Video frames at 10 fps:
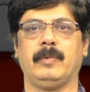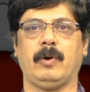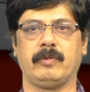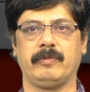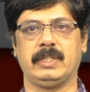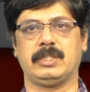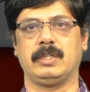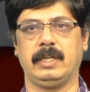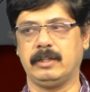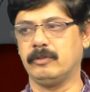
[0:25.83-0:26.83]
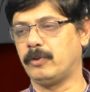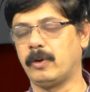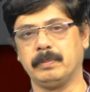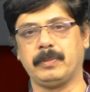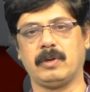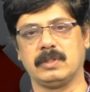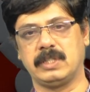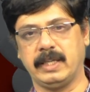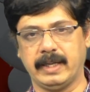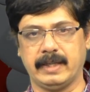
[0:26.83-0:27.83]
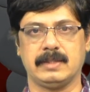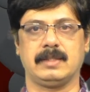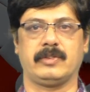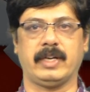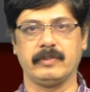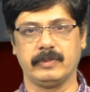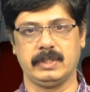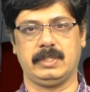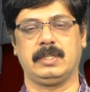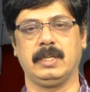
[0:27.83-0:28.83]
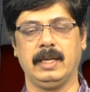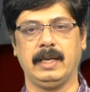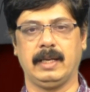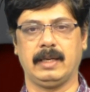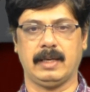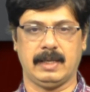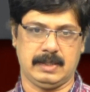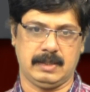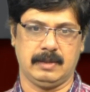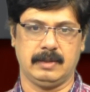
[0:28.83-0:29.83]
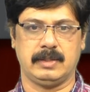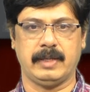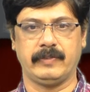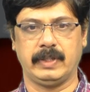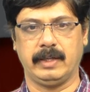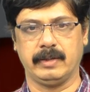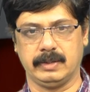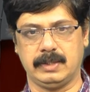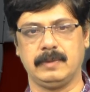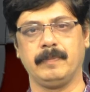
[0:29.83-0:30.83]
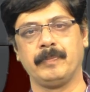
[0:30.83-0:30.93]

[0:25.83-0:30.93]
on which Indian foreign policy has traversed in the last 70 years.